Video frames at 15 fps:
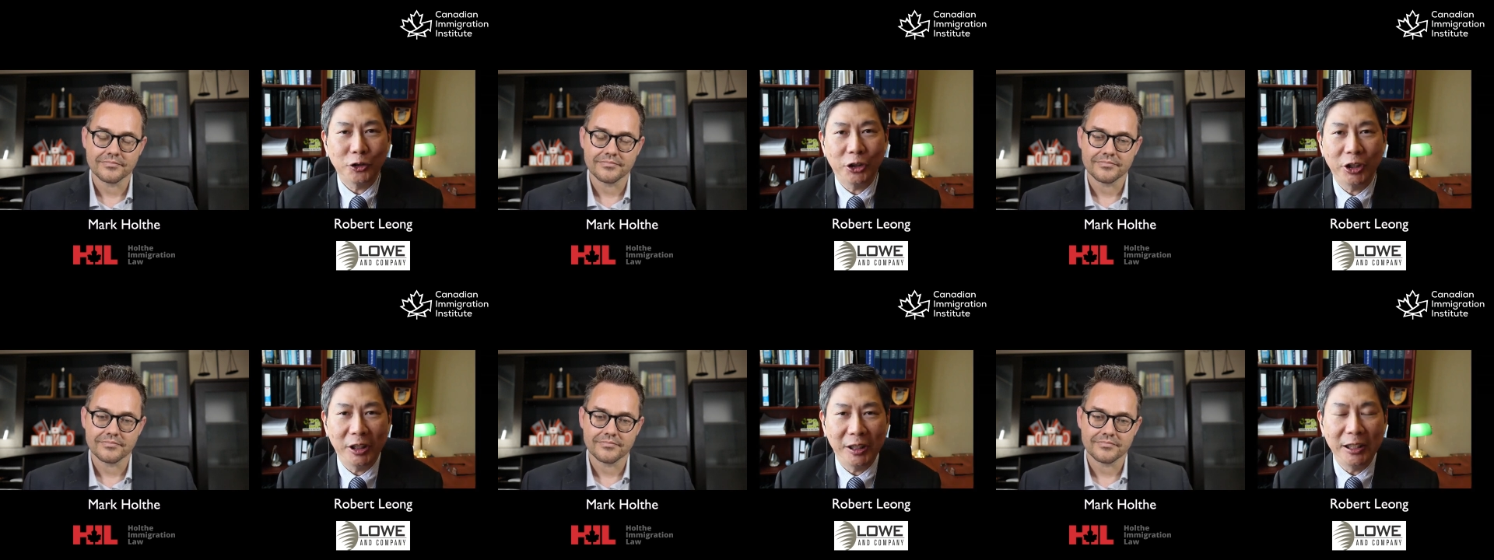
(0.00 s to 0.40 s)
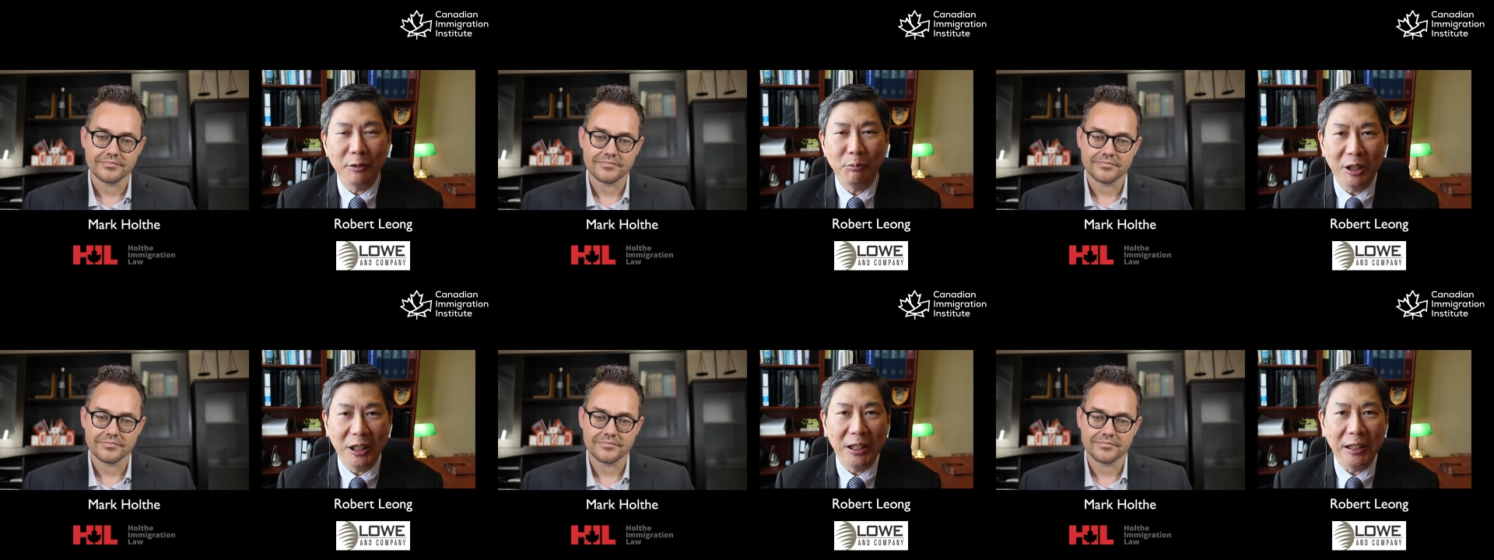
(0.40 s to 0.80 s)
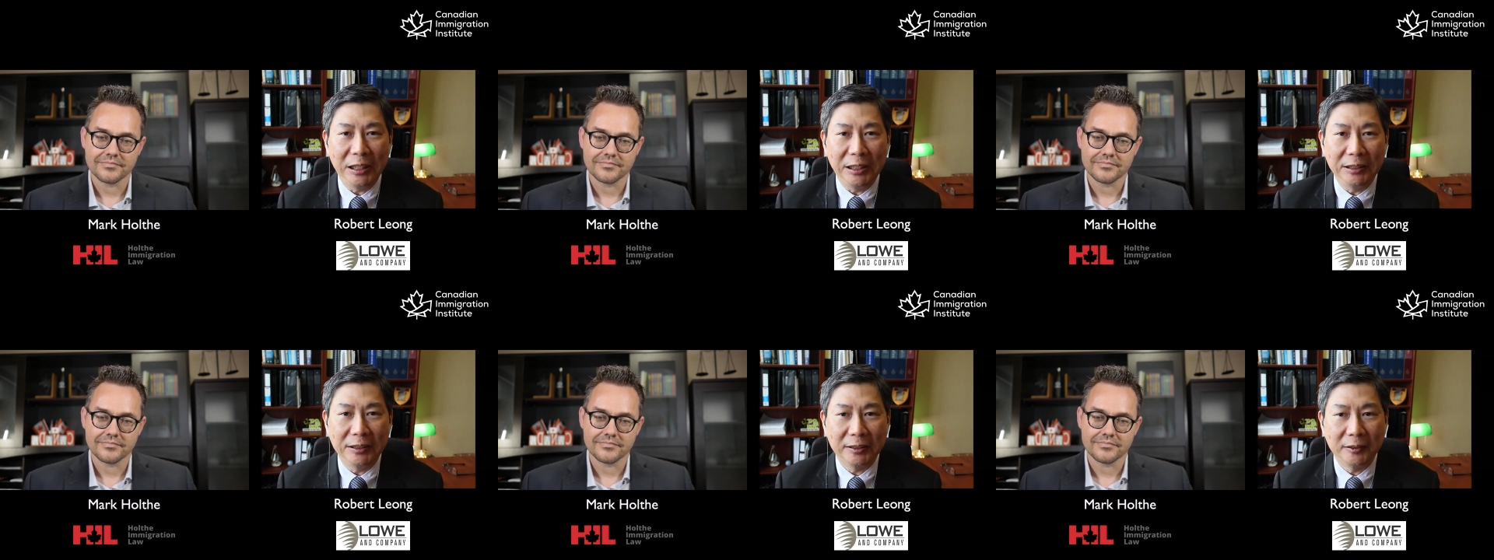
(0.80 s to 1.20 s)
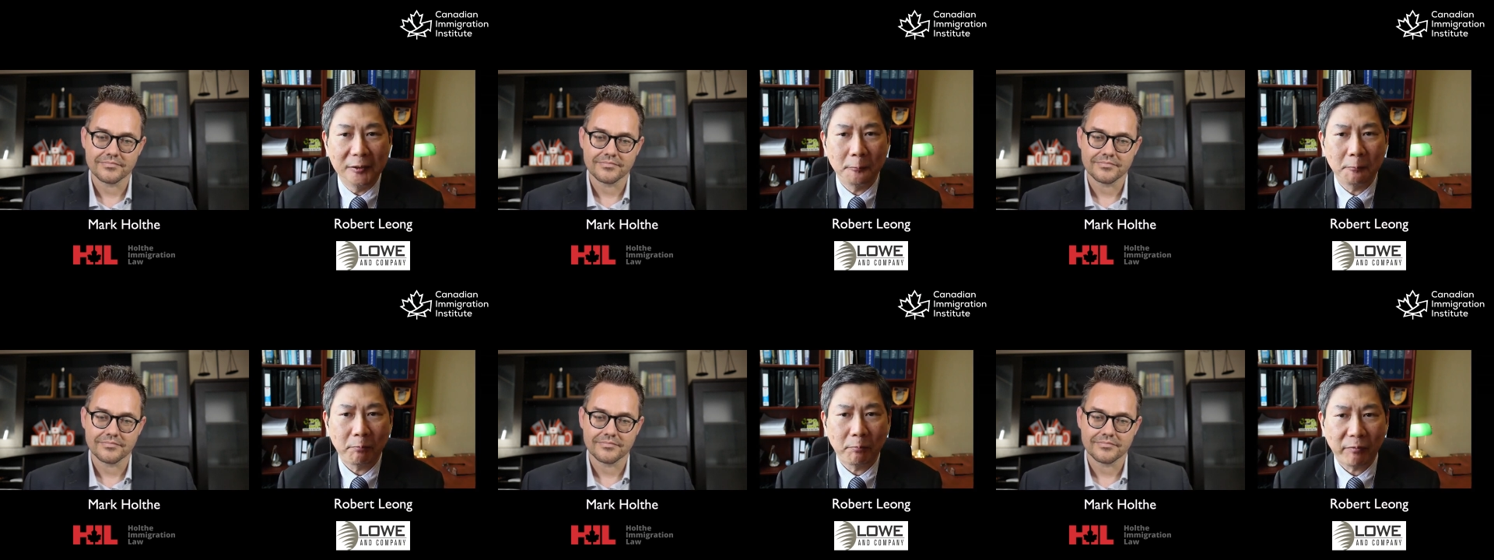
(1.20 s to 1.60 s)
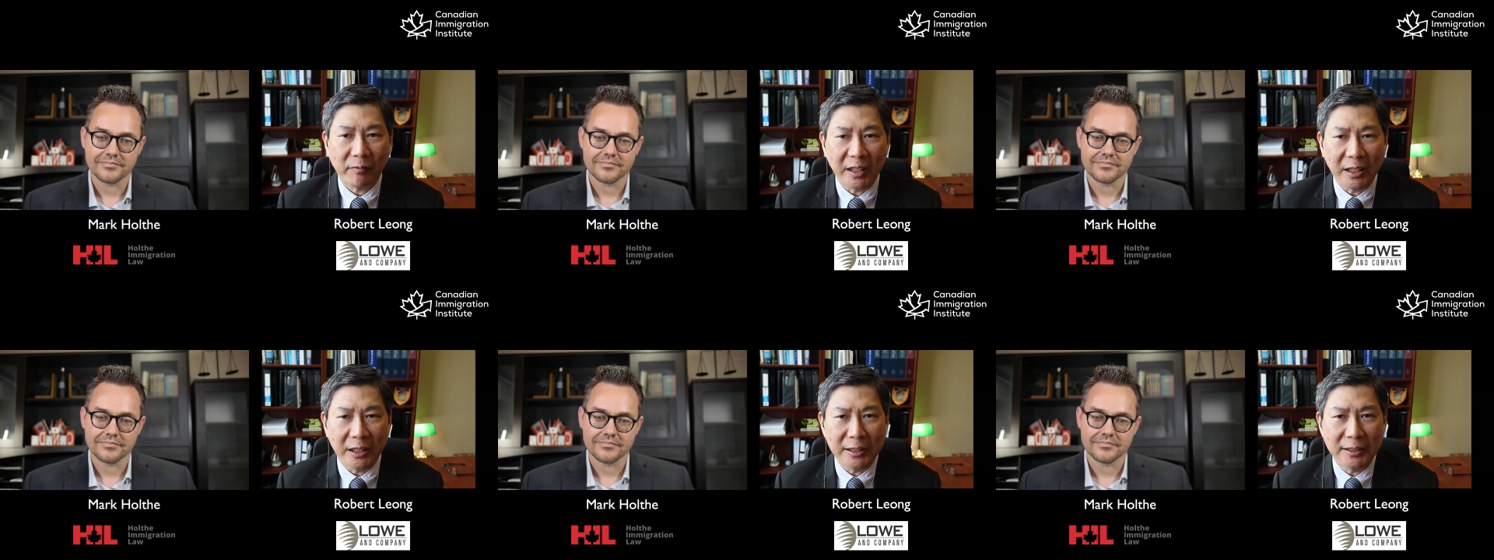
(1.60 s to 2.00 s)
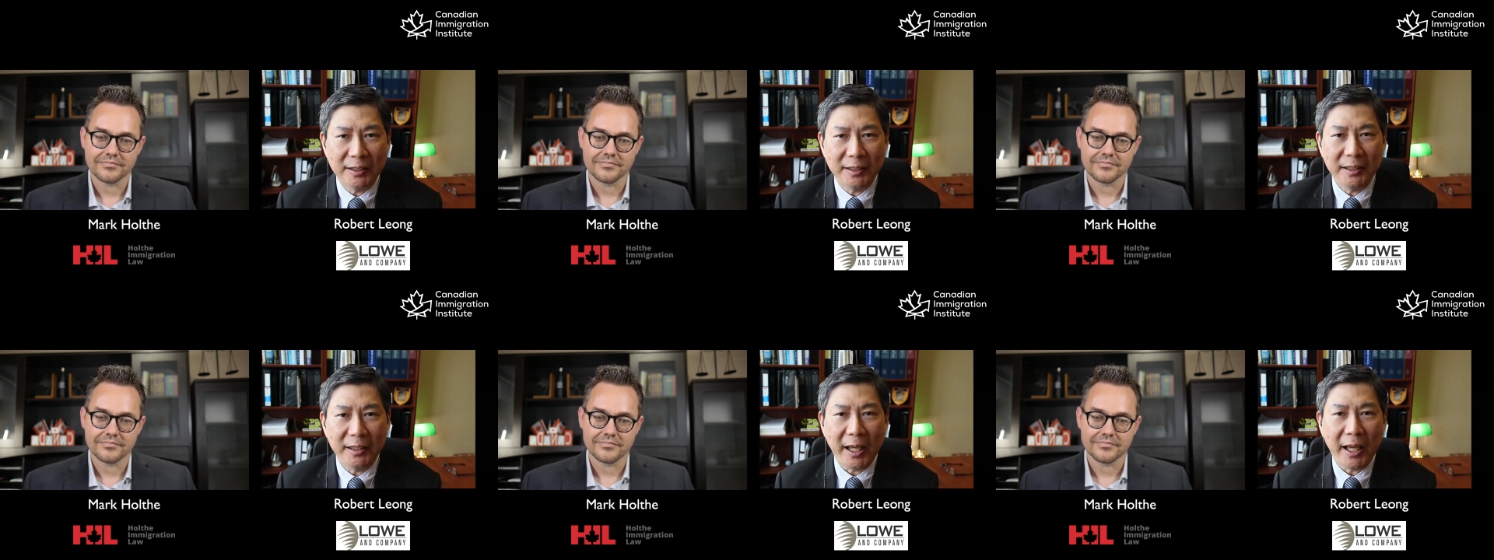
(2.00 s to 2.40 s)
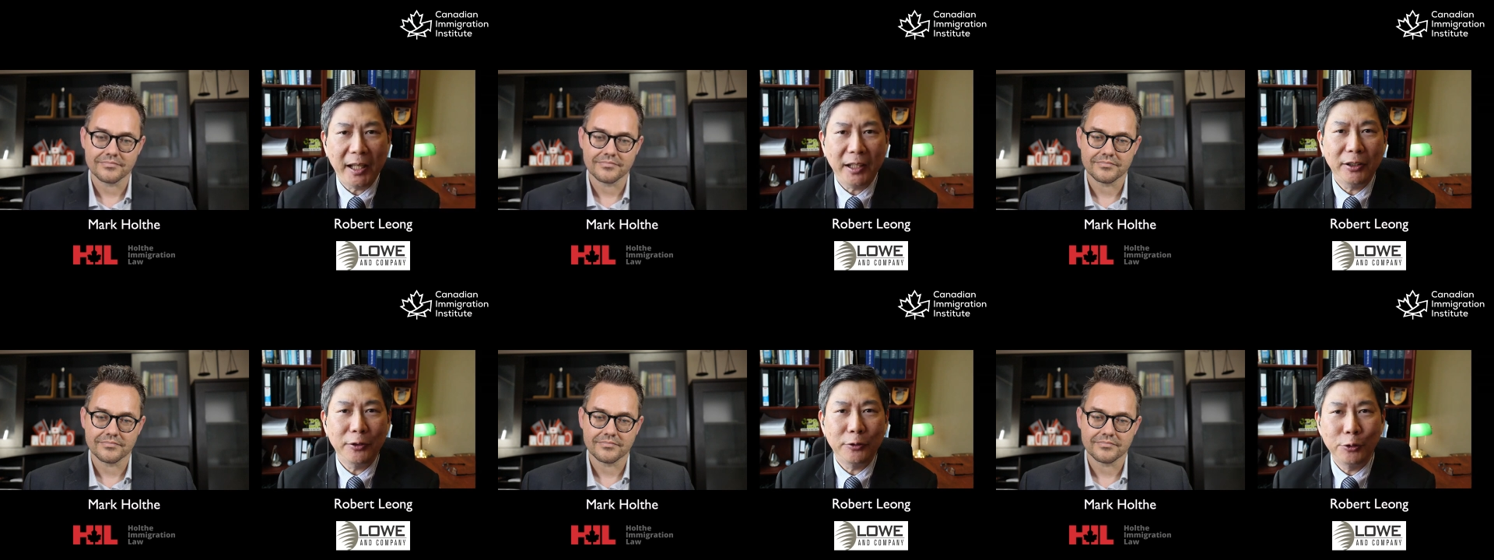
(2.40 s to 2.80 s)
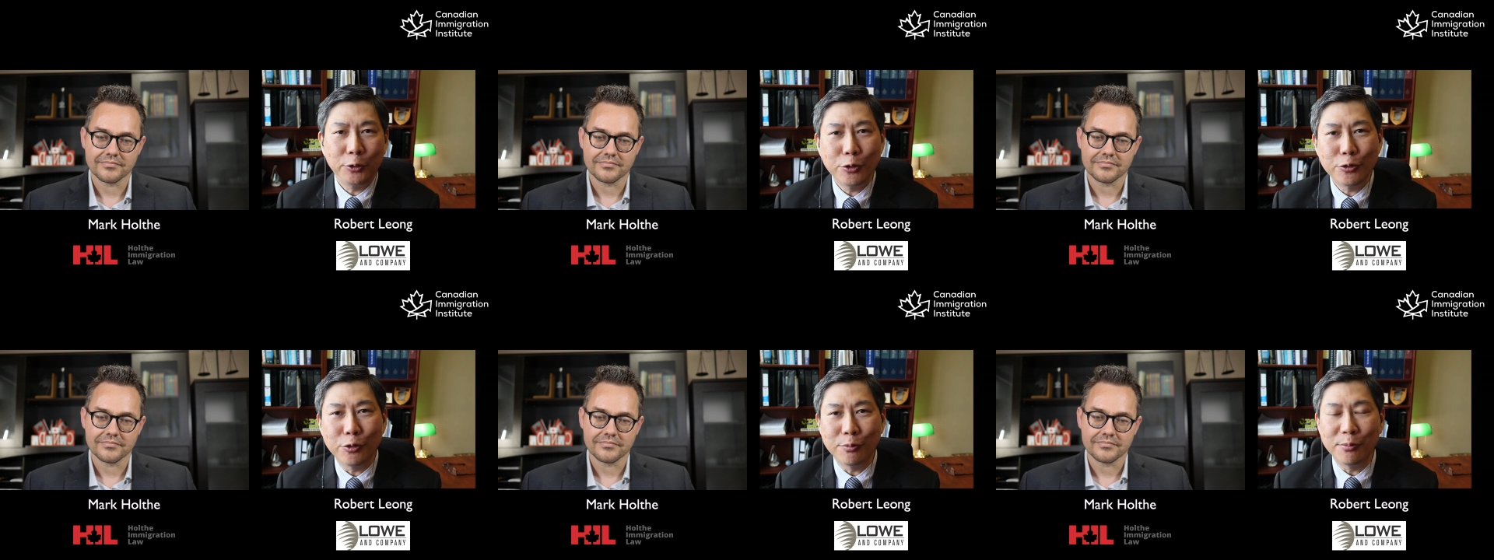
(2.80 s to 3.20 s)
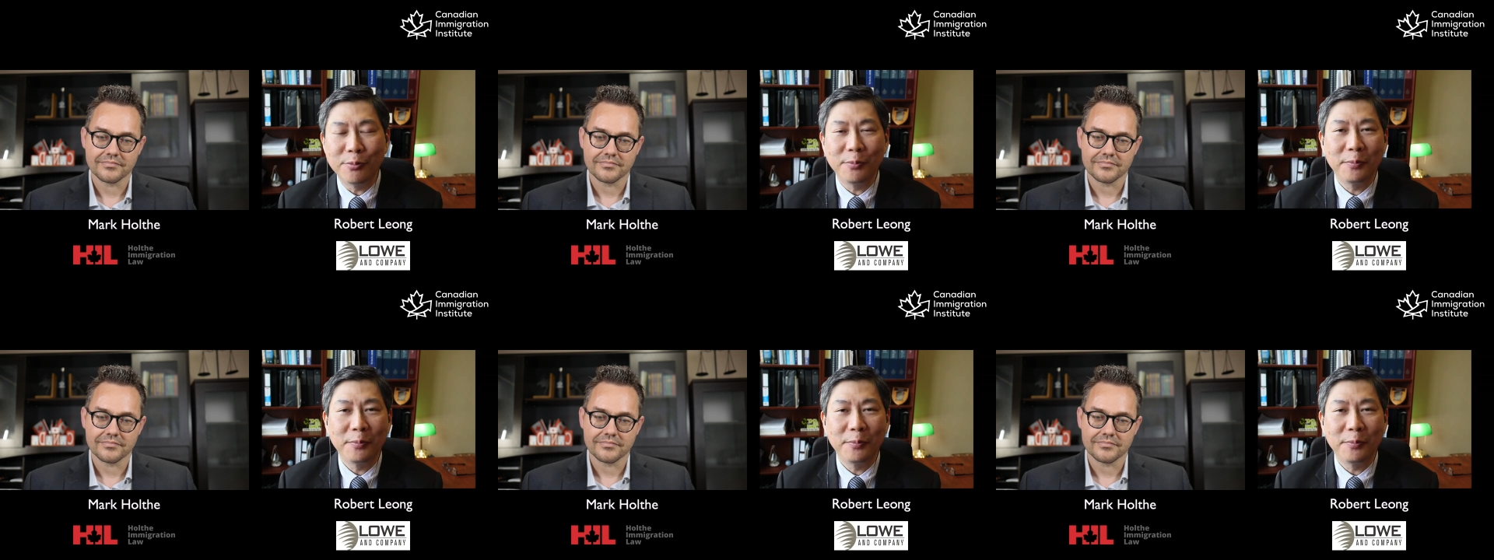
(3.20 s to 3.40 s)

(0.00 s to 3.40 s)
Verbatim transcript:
Speaker 1: early meetings and I scanned the room,